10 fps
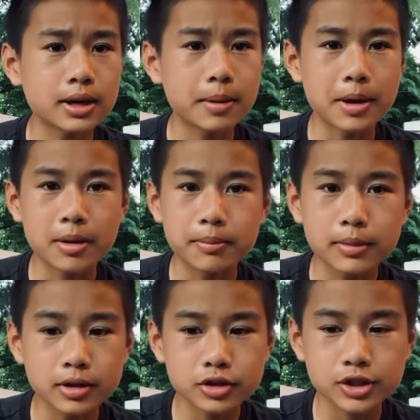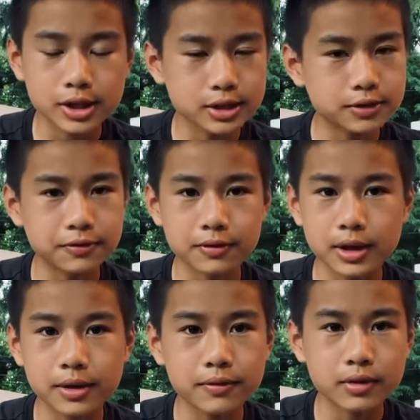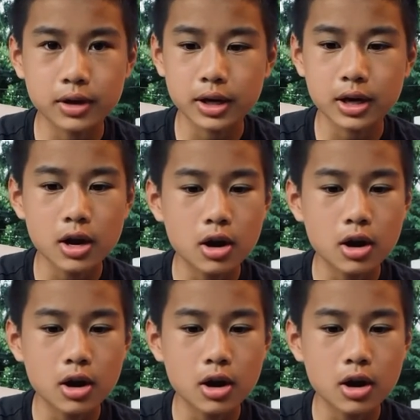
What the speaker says: about milkshakes, flavoring,